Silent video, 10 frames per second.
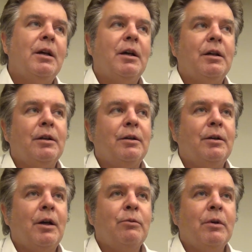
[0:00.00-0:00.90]

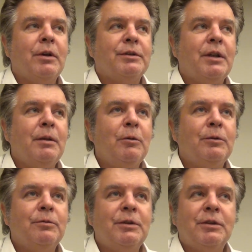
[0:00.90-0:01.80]
I was able
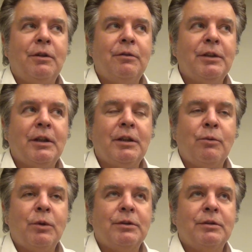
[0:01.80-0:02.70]
to discover that I
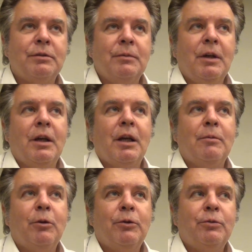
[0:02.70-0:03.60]
was
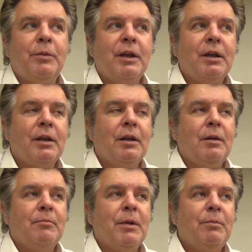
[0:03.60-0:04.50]
able to make
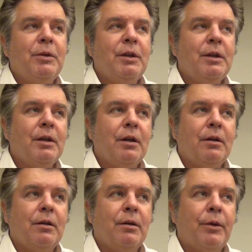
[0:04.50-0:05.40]
maybe
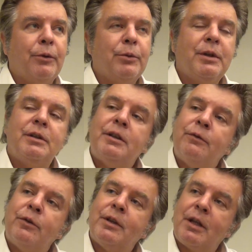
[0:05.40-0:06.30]
3
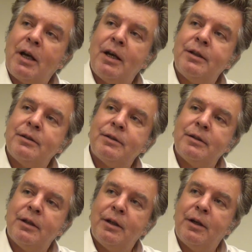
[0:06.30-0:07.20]
different
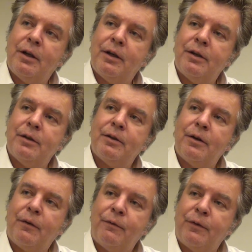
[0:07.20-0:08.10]
kinds
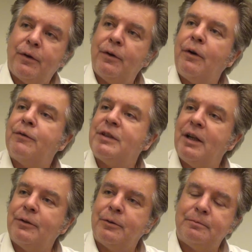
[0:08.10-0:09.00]
of
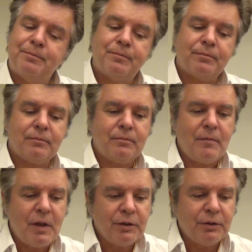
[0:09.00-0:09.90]
sound.
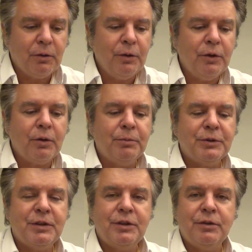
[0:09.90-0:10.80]
So all the
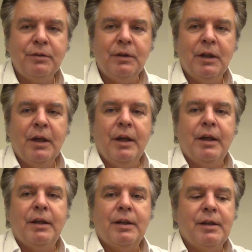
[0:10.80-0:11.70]
composition
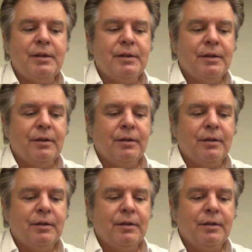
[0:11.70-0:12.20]
is